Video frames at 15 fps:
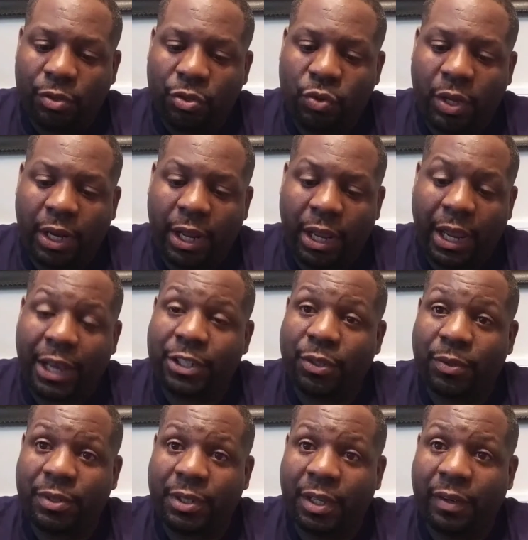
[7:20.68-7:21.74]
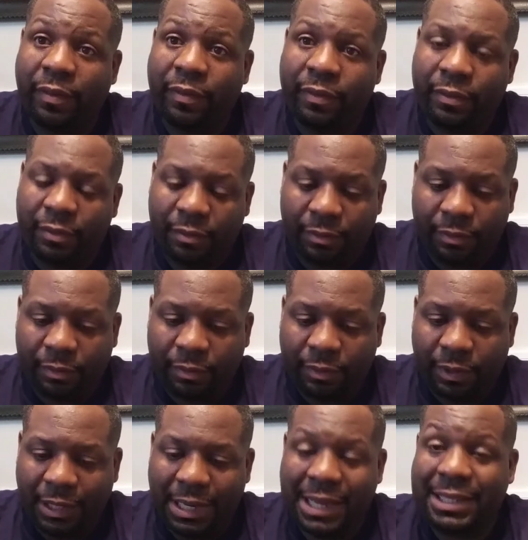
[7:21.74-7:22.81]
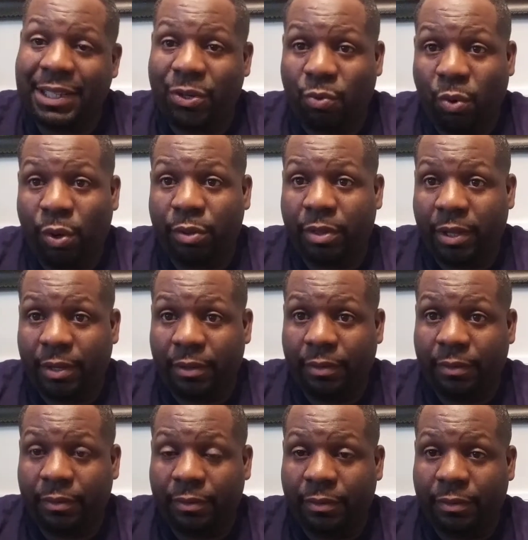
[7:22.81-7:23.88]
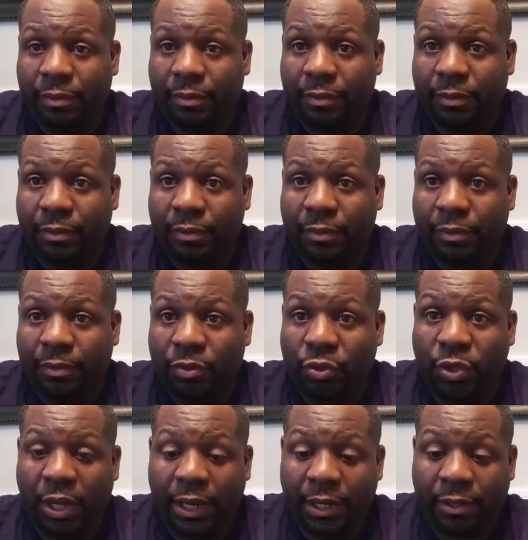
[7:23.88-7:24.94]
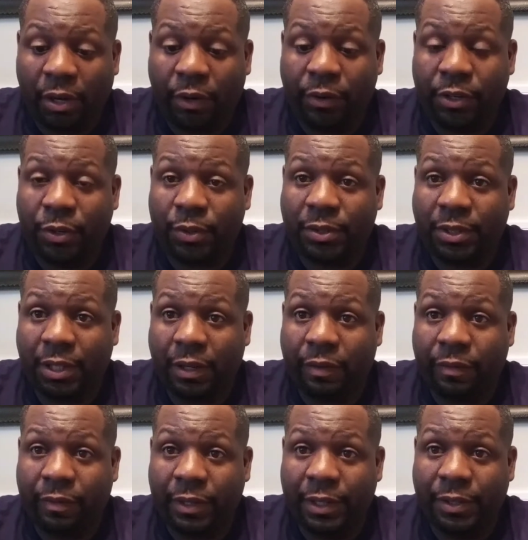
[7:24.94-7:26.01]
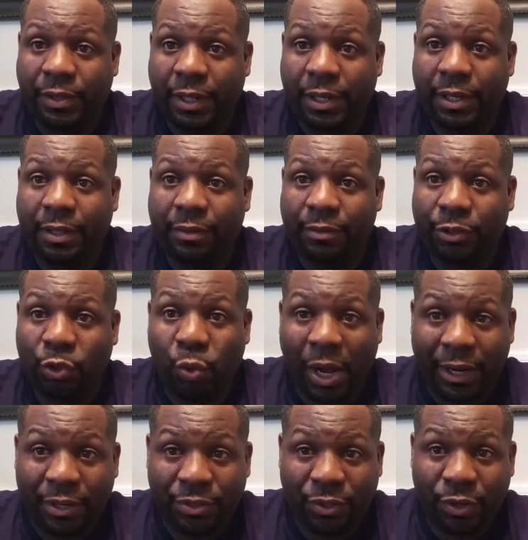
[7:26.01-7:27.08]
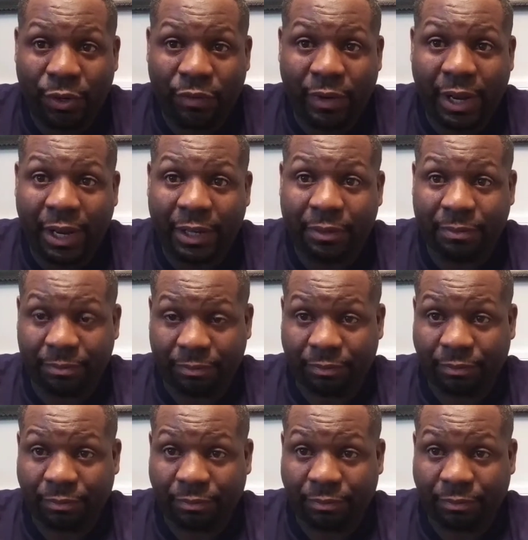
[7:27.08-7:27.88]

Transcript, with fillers: you got to ask yourself, is it worth it? You got to talk to yourself and say, do I deserve that?